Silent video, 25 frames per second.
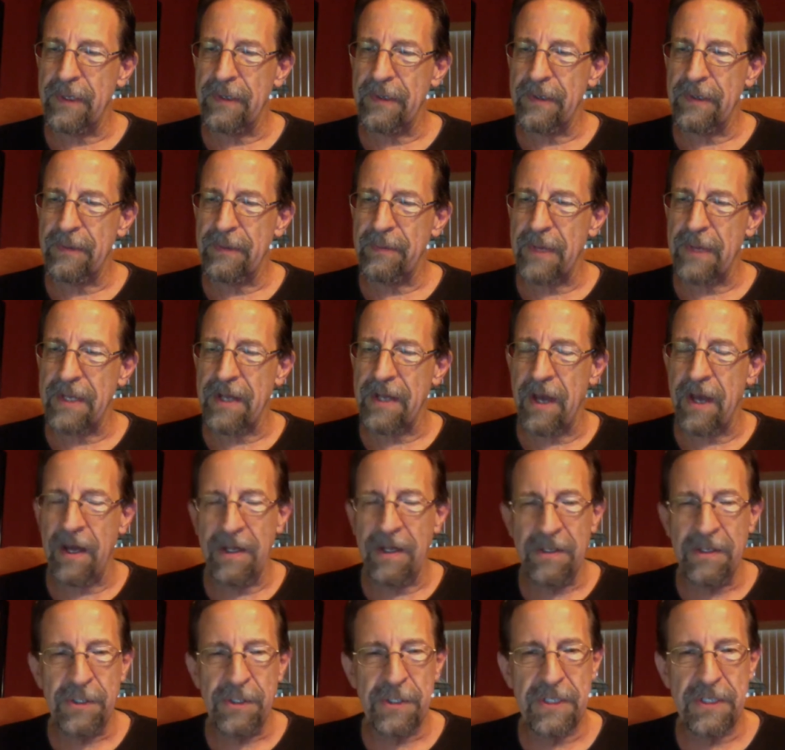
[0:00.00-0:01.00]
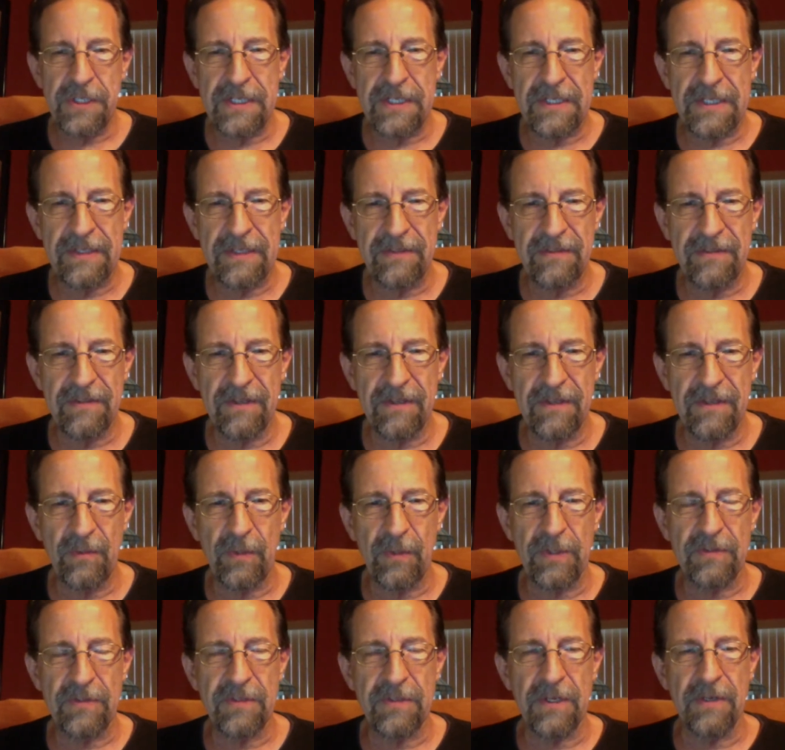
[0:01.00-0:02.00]
hunch is that
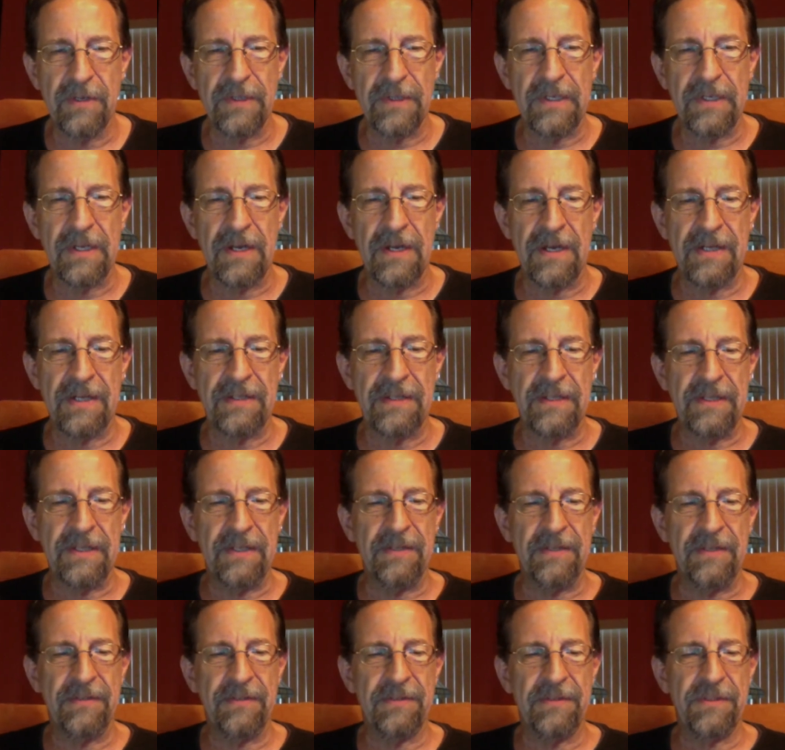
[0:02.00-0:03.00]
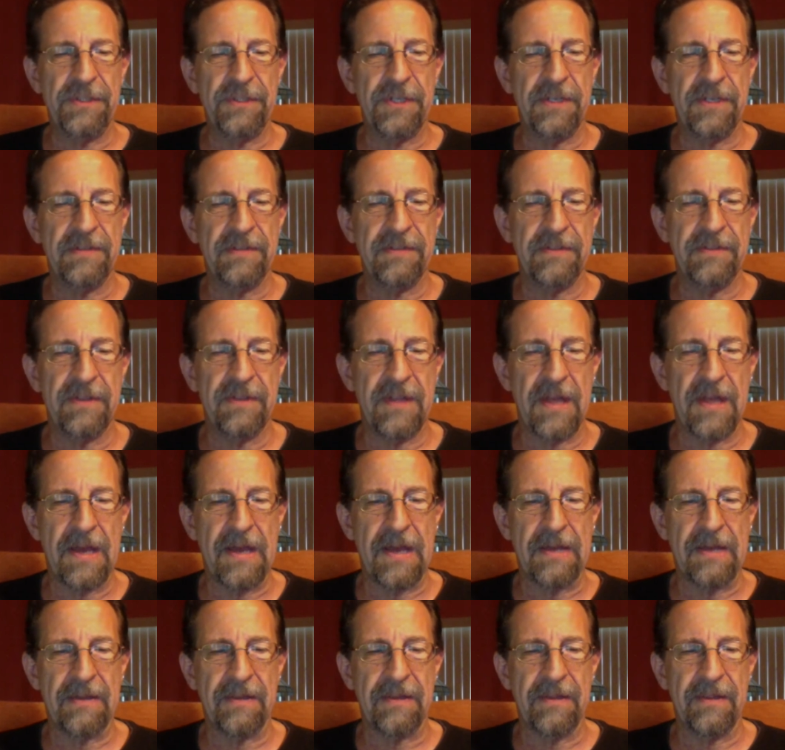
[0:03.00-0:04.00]
what's going on is just
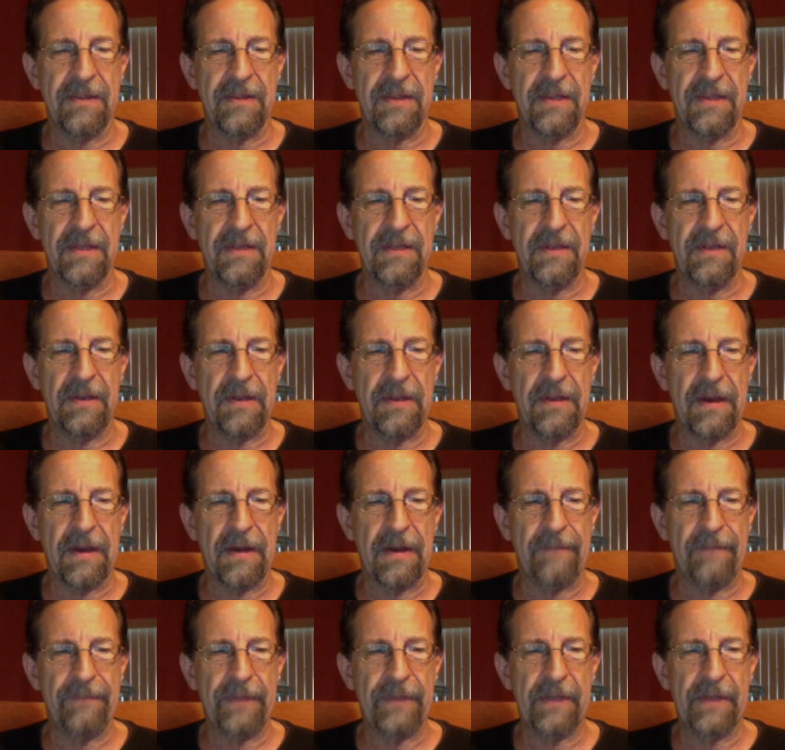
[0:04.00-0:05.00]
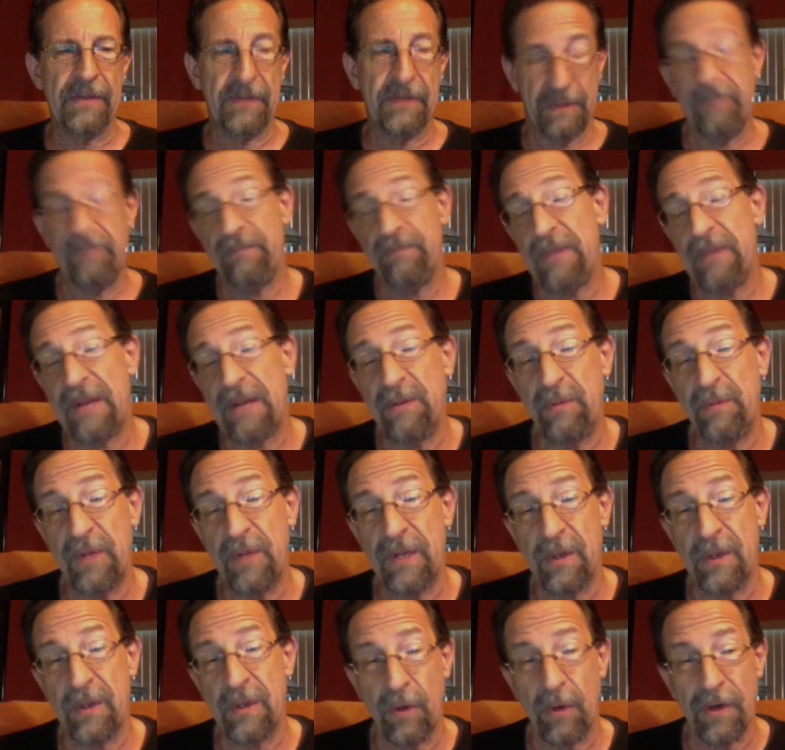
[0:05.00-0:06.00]
that
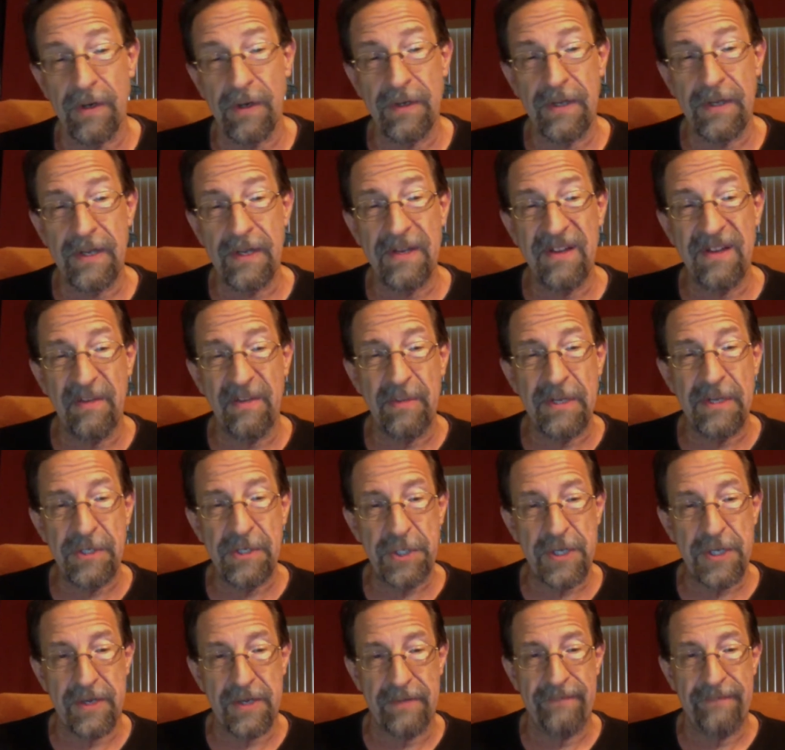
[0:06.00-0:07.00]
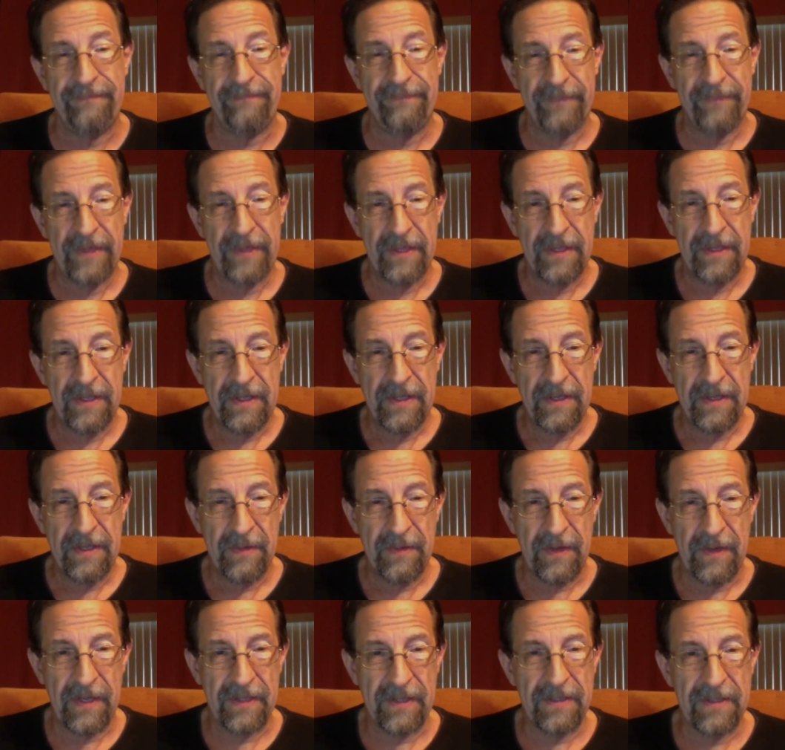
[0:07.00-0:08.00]
in a word, inhibition.
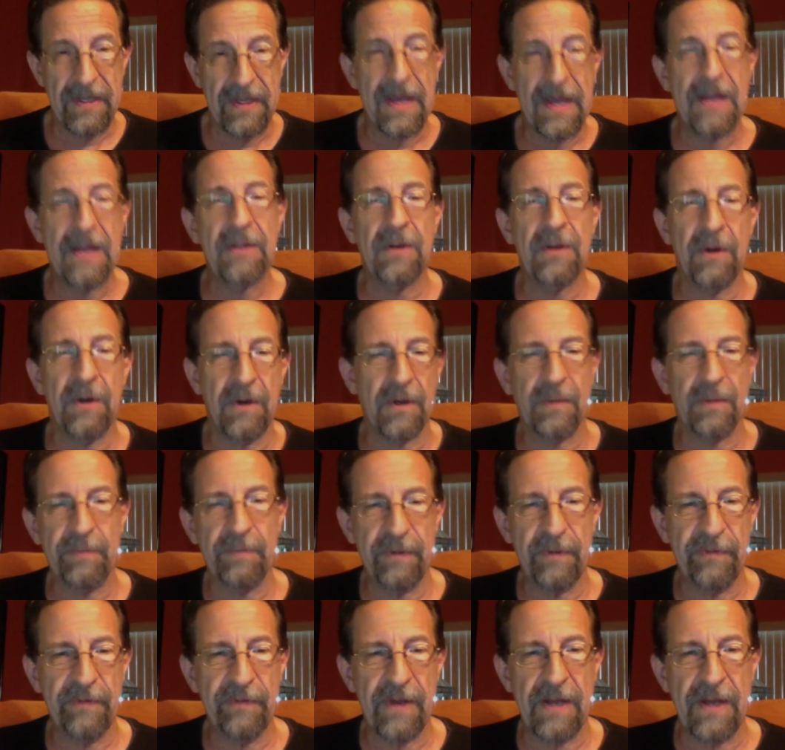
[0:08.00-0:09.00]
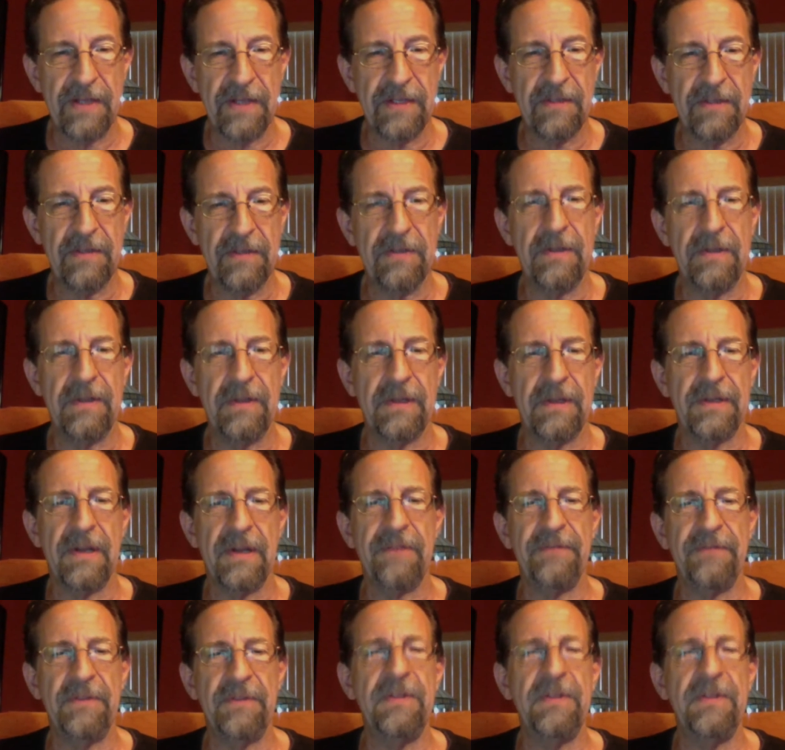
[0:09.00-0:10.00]
right? The alcohol provided
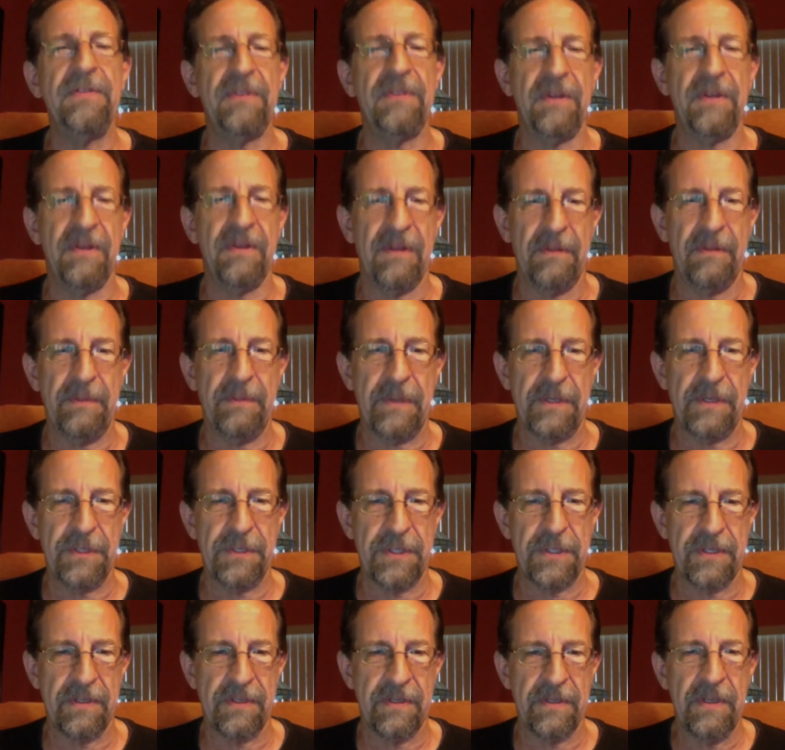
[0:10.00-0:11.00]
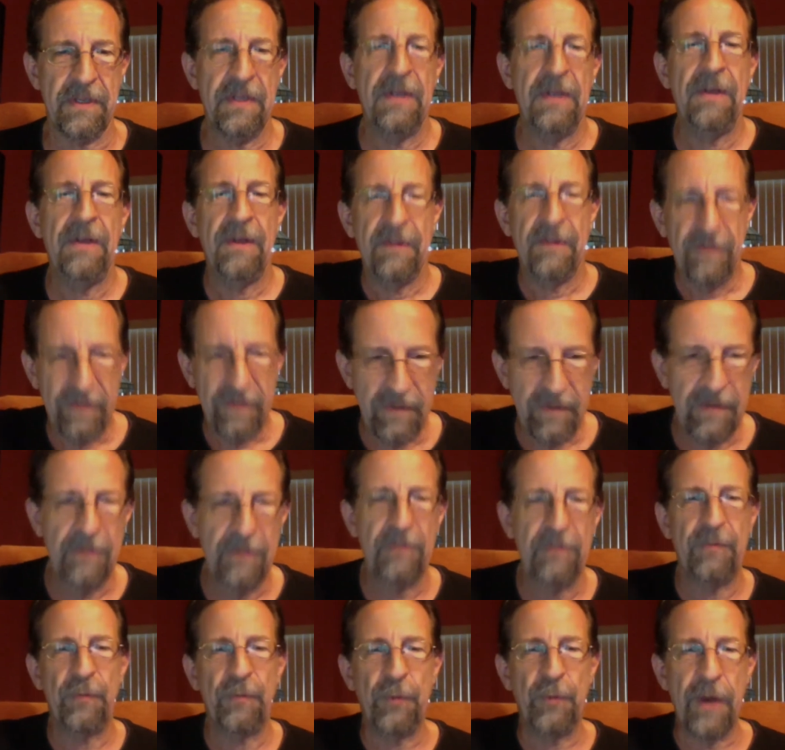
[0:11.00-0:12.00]
enough disinhibition
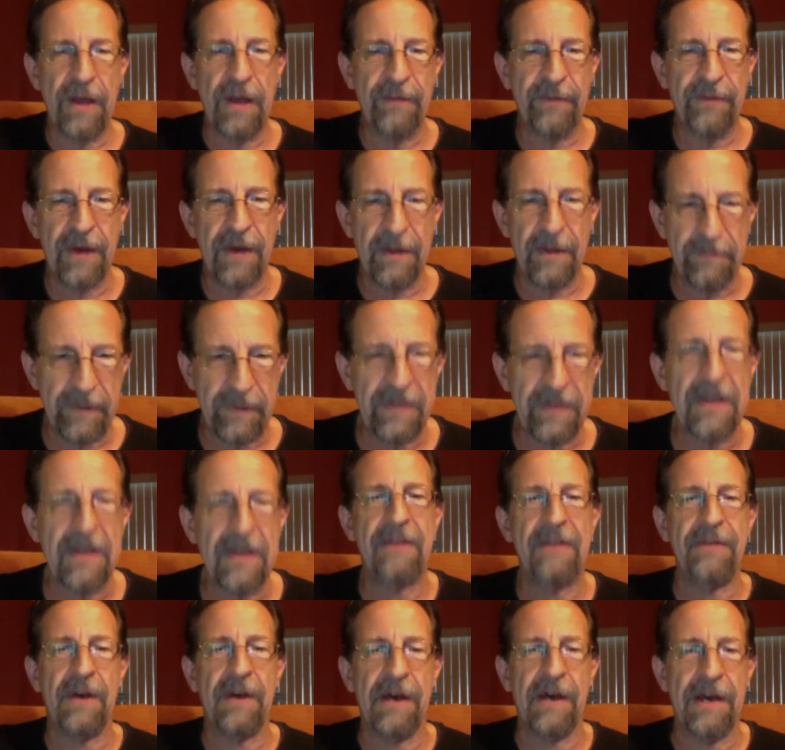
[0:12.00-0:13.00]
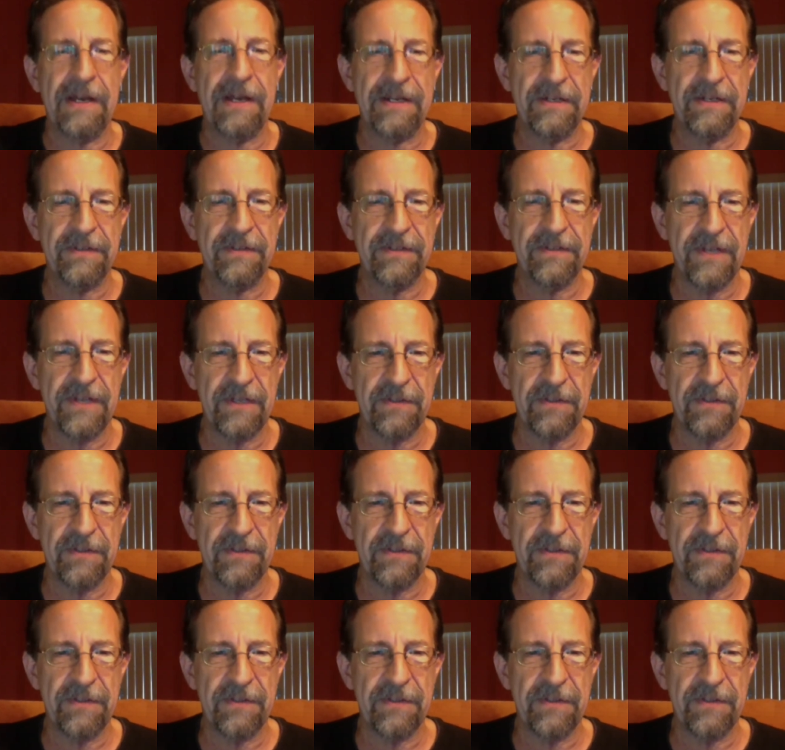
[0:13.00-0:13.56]
to rev up and have a higher sex